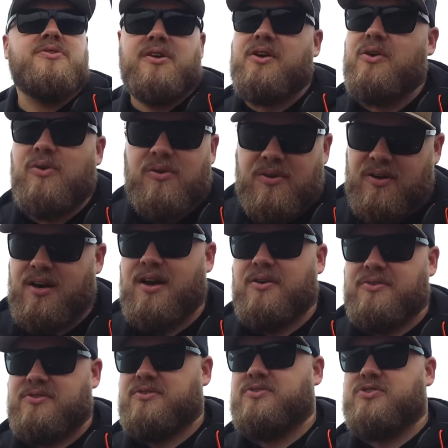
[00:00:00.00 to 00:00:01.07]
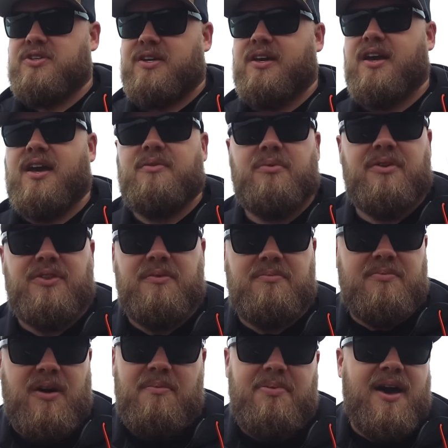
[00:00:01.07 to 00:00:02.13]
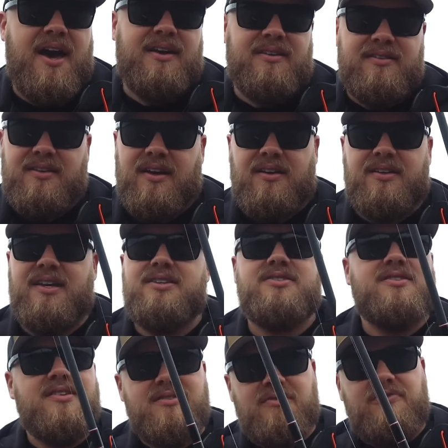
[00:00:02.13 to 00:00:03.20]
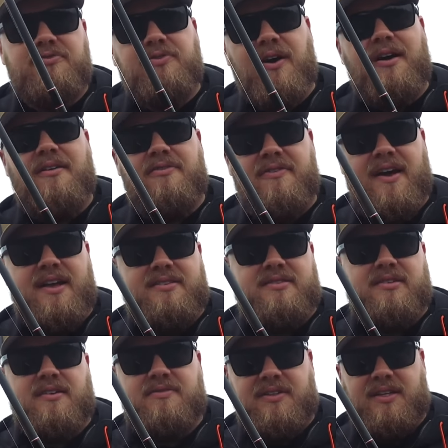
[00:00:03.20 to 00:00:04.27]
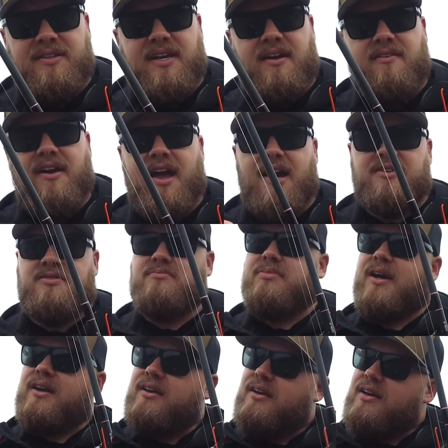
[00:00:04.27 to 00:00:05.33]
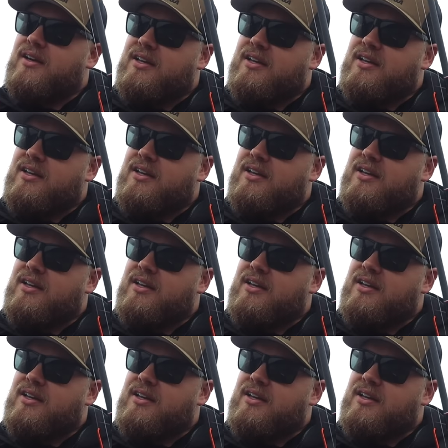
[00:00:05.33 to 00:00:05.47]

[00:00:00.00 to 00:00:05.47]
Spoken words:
a 1/4 ounce jig head with a paddle tail. It just doesn't fall fast enough to get that reaction bite.